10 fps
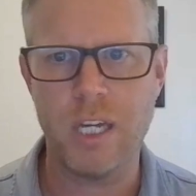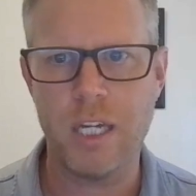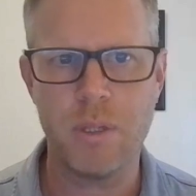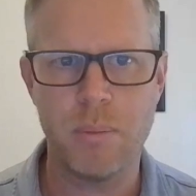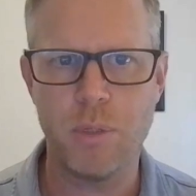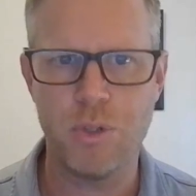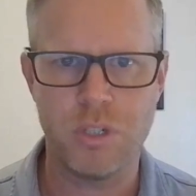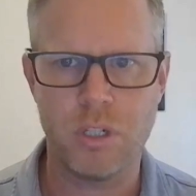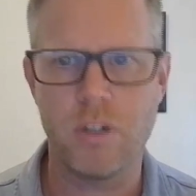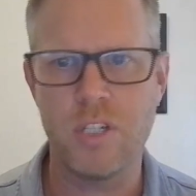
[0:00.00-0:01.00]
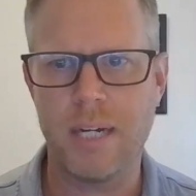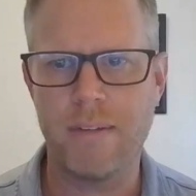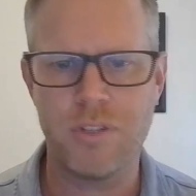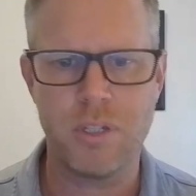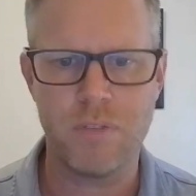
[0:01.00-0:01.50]
got to be the most encouraged,
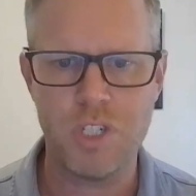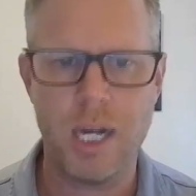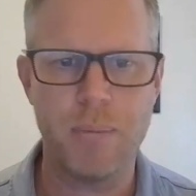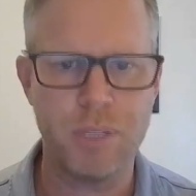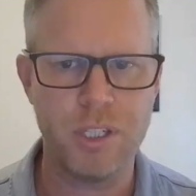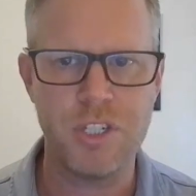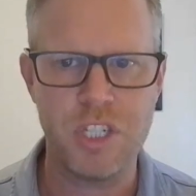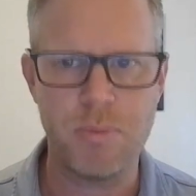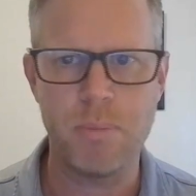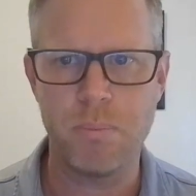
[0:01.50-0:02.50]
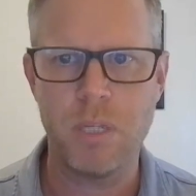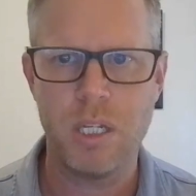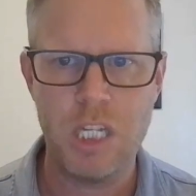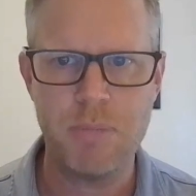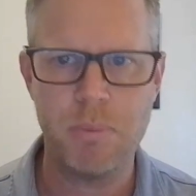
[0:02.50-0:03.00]
obviously, of Chop because he's been
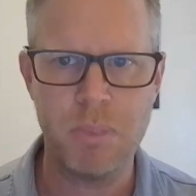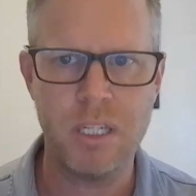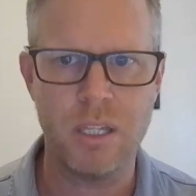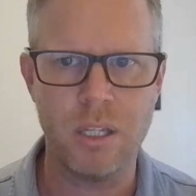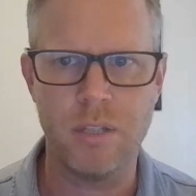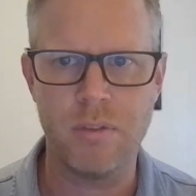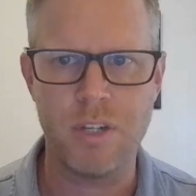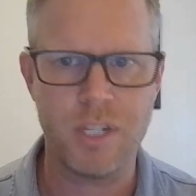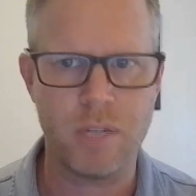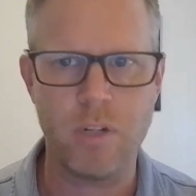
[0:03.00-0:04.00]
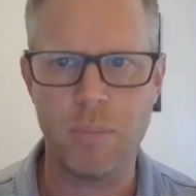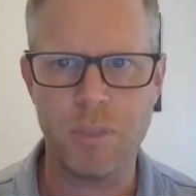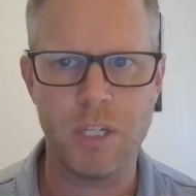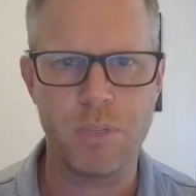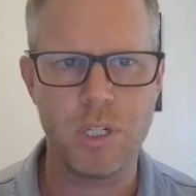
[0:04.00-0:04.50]
he's been beating the, a second round
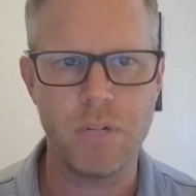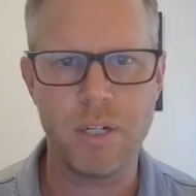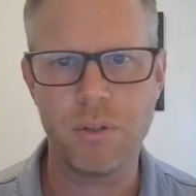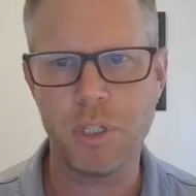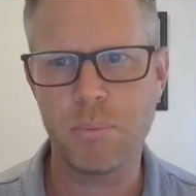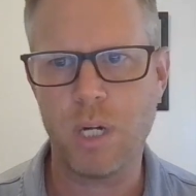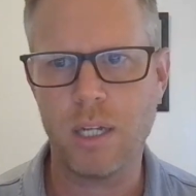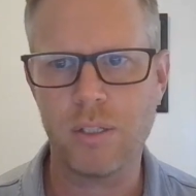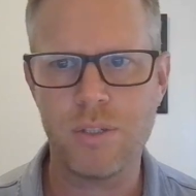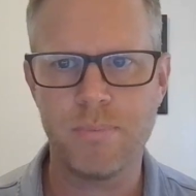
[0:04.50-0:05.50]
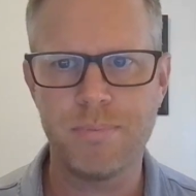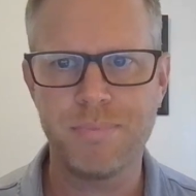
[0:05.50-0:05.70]
pick pretty regularly in practice.